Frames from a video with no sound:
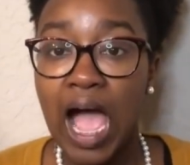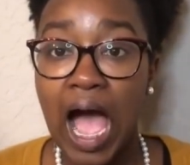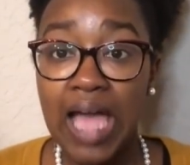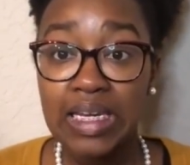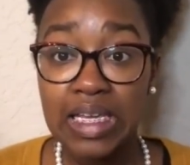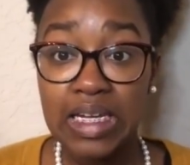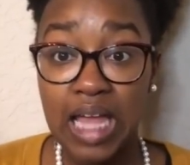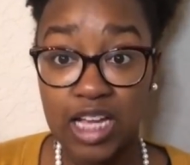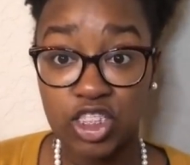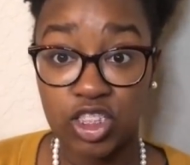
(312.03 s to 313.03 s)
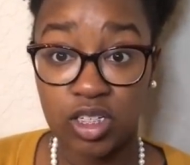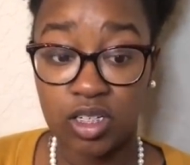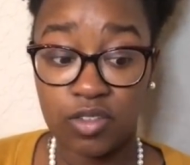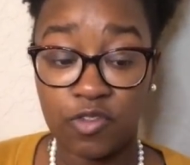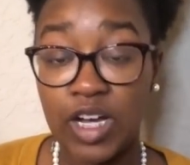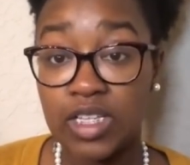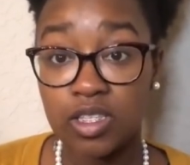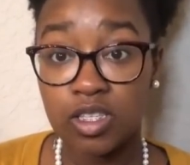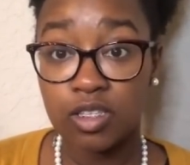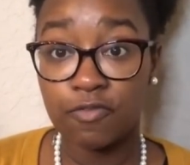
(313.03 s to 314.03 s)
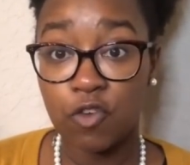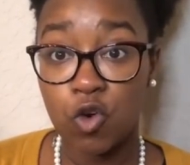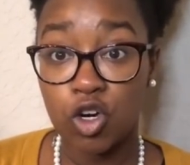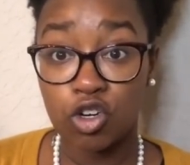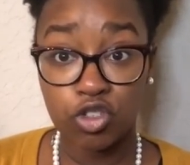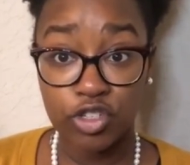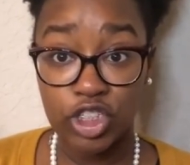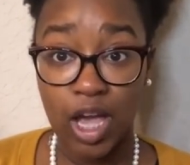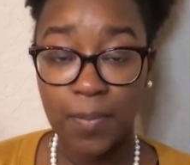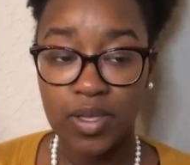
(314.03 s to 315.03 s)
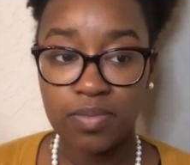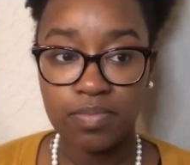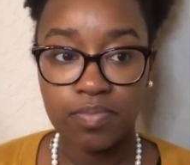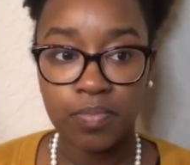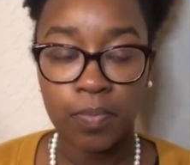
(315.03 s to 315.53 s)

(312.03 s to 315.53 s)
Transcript: I needed extra funds for grocery shopping,